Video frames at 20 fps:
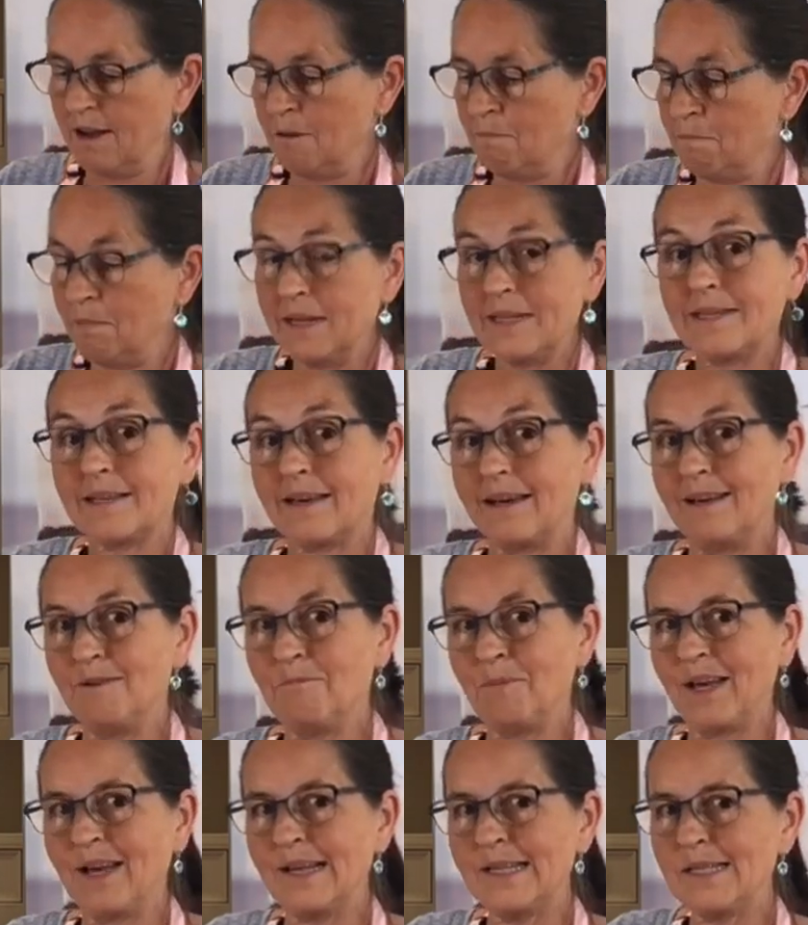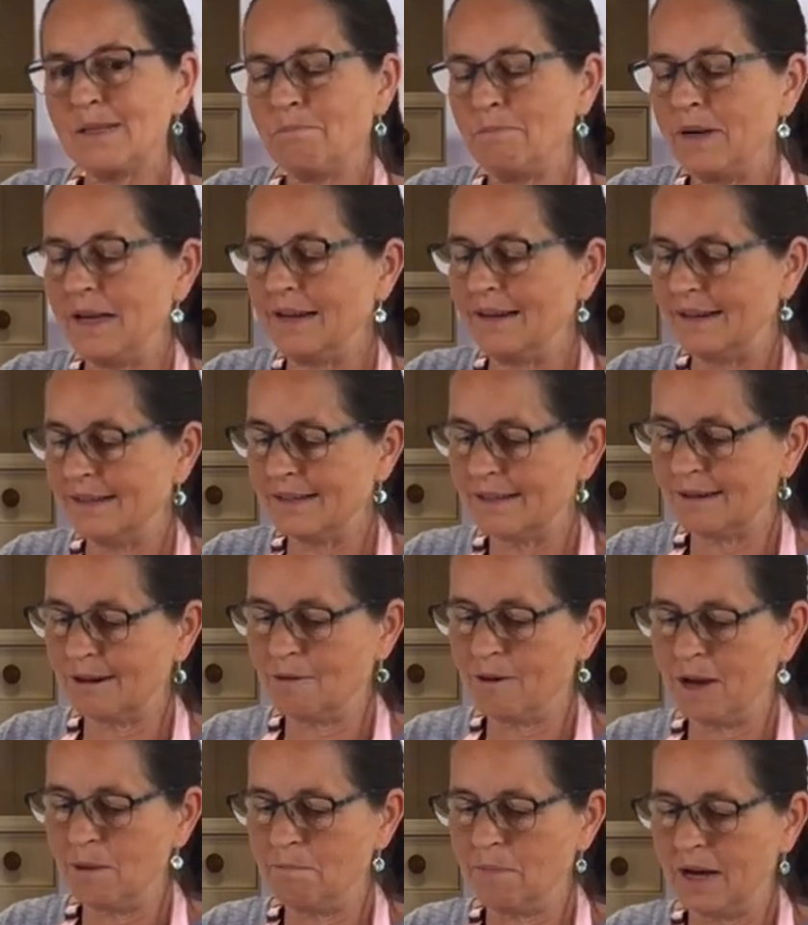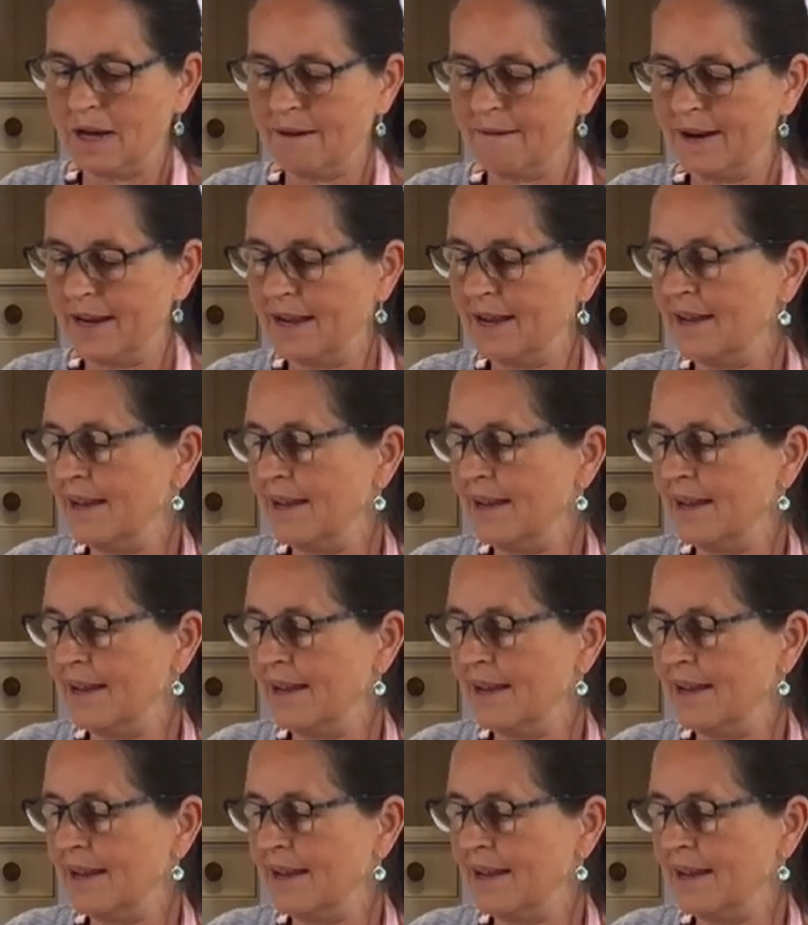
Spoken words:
biscuit because the peanuts are quite buttery.